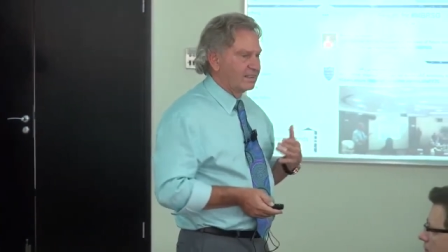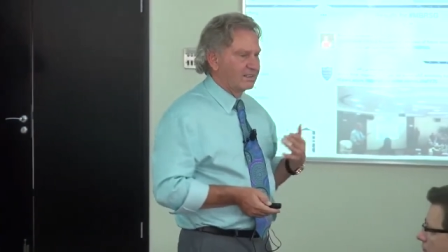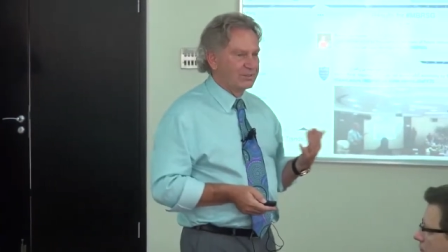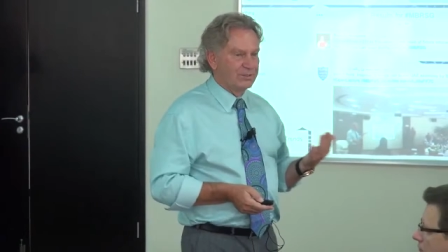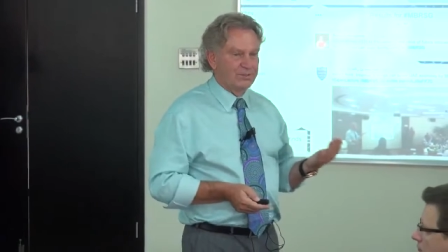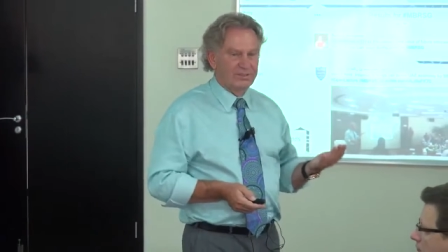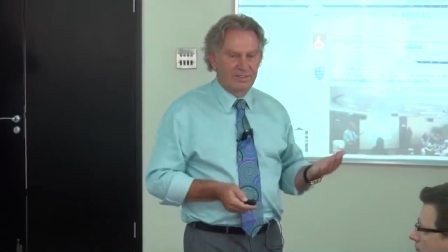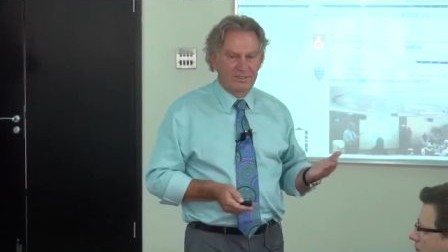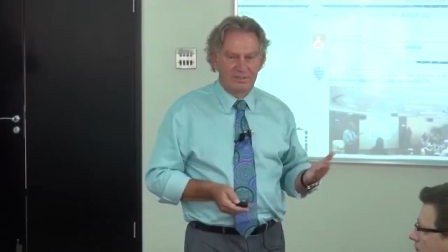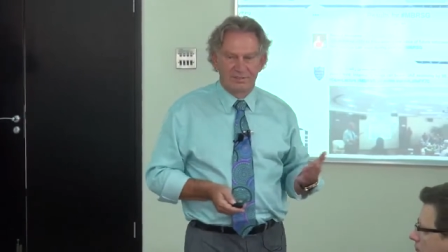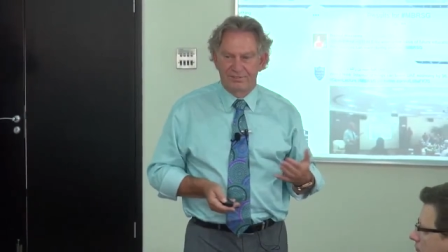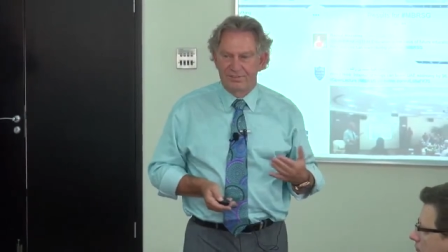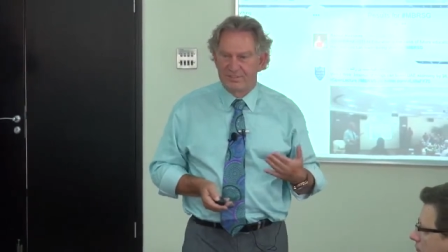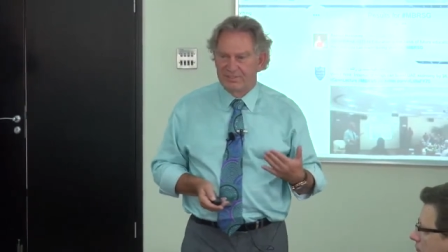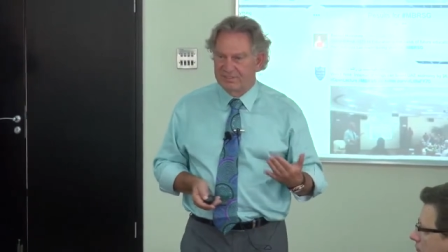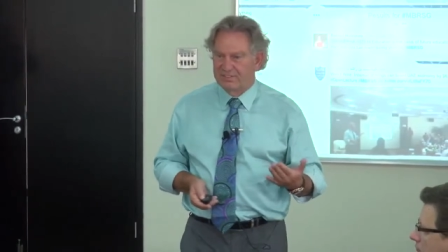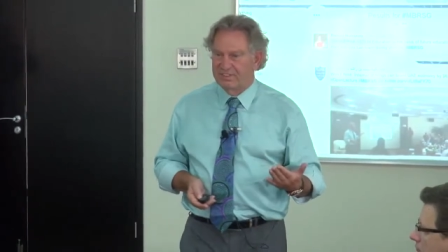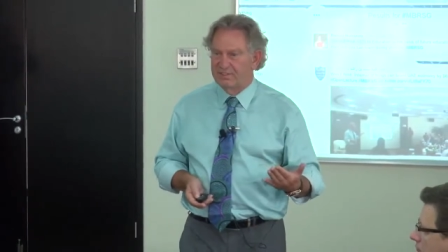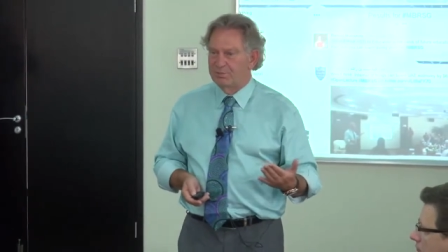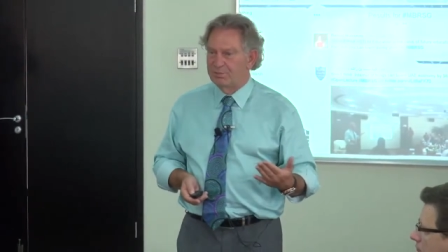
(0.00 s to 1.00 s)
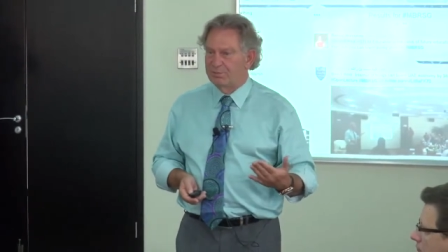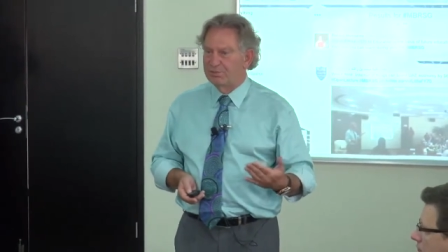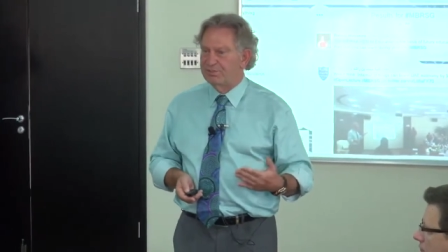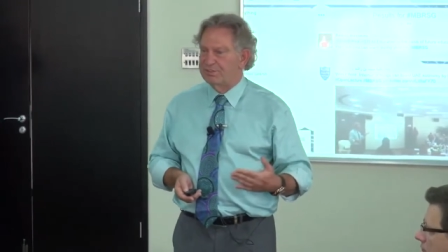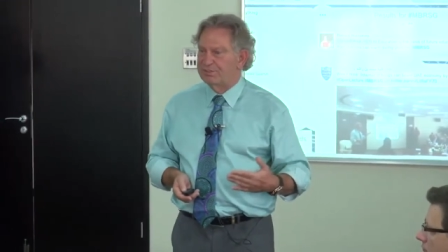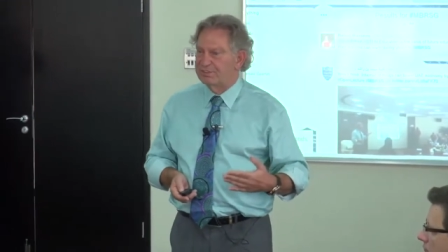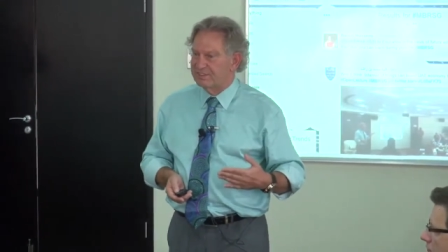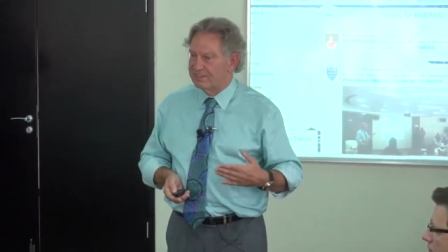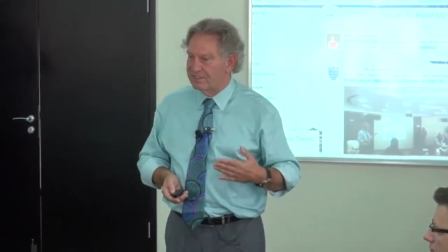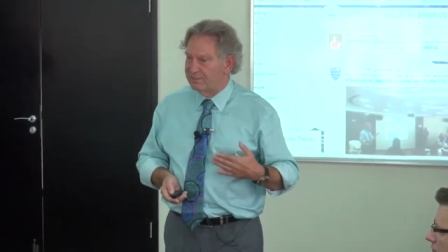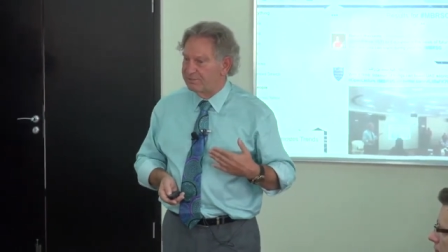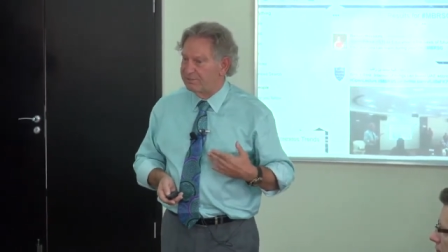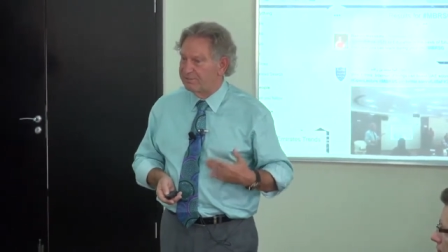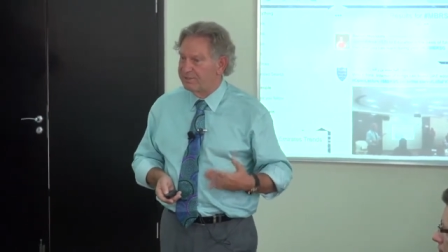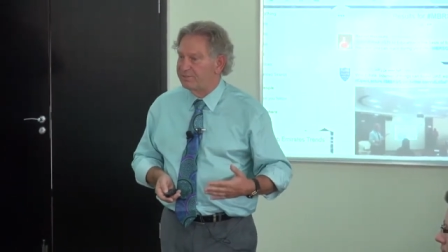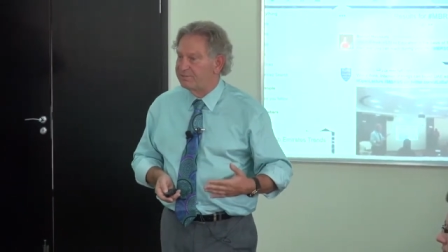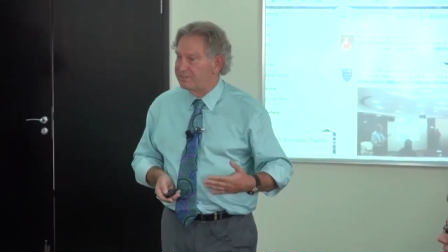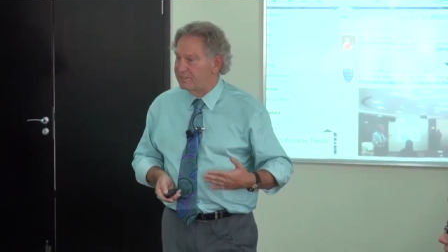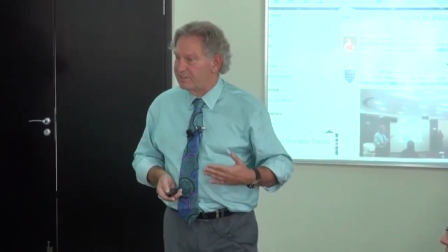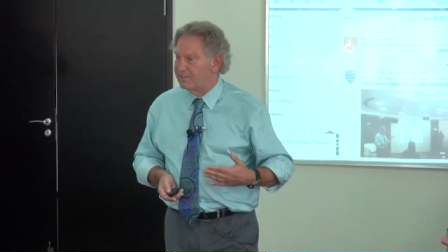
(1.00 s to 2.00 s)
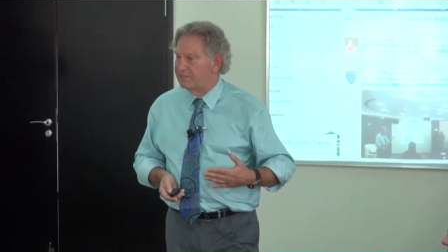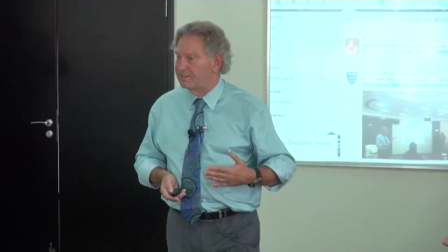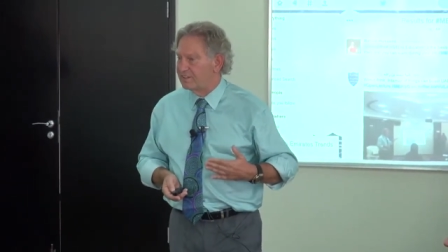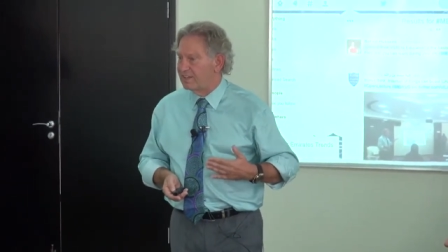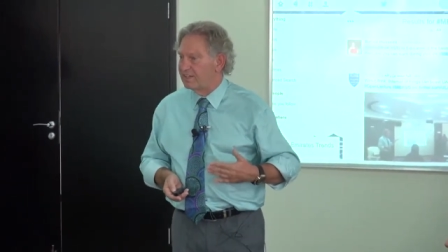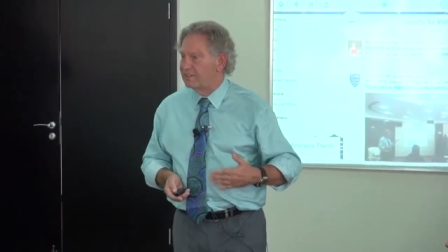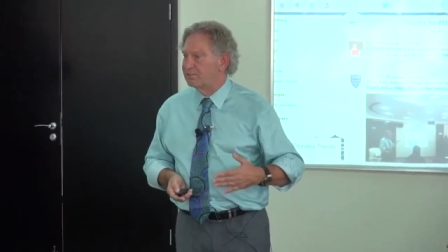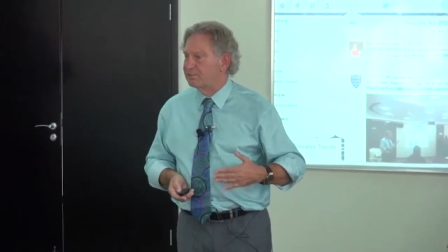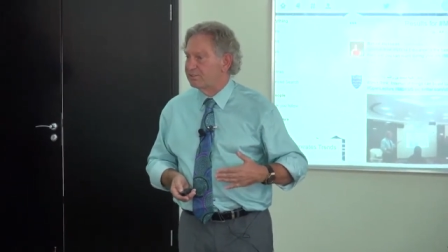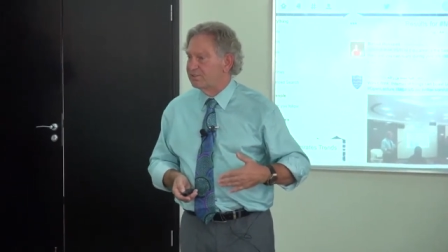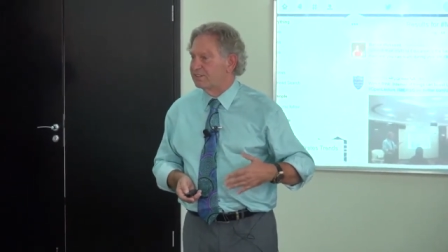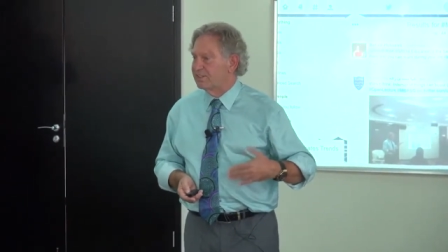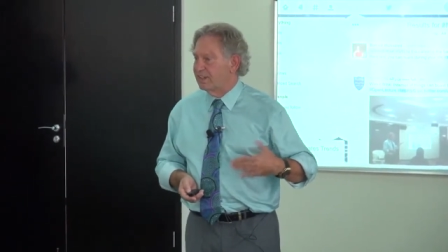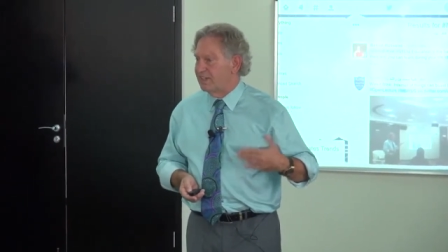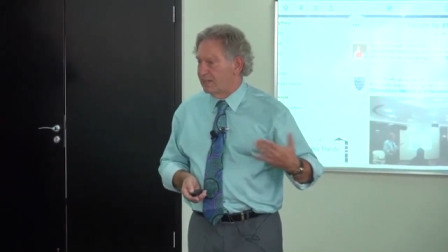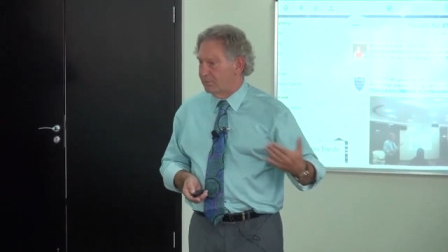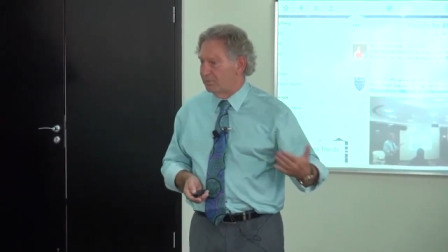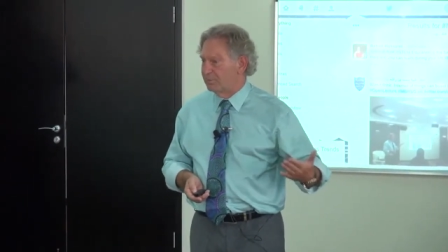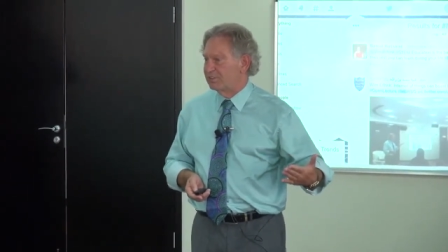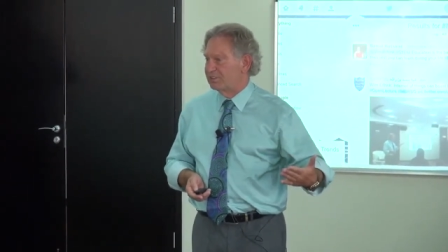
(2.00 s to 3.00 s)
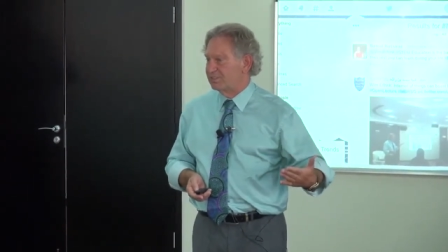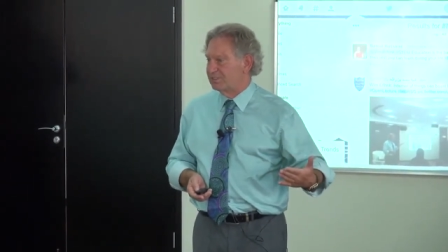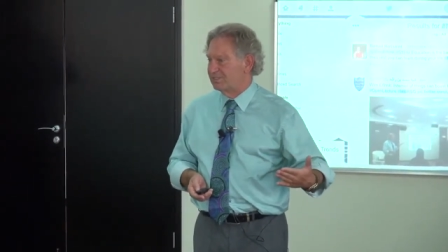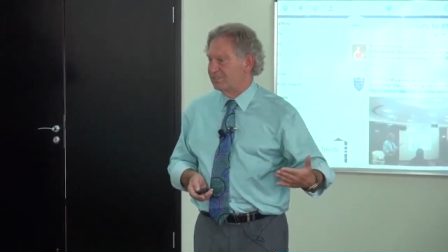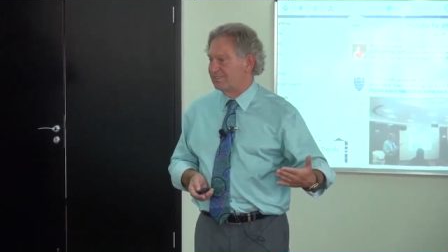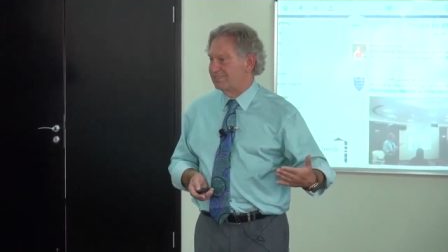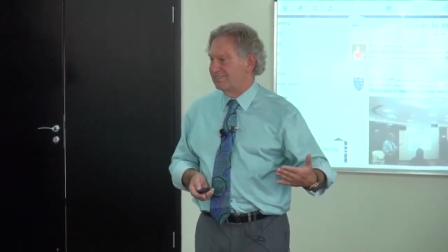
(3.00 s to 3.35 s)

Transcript: two hundred fifty books, and fifteen thousand apps.